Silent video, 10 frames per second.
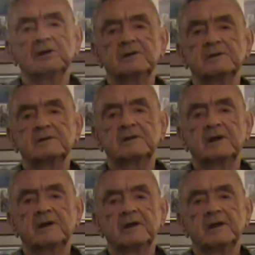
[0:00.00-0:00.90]
couldn't
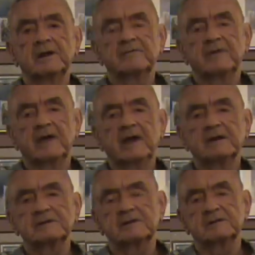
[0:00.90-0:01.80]
carry enough
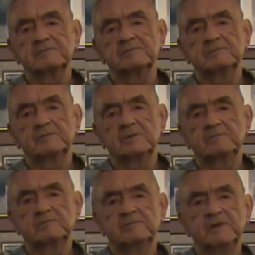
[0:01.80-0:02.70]
gas to
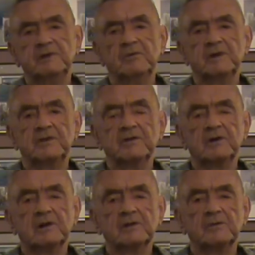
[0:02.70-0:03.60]
be with you
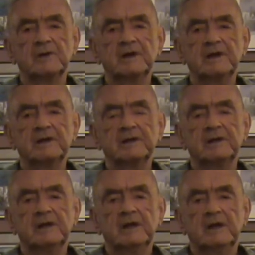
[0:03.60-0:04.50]
all the way, and
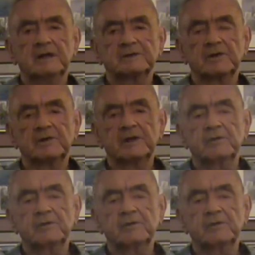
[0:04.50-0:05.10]
so they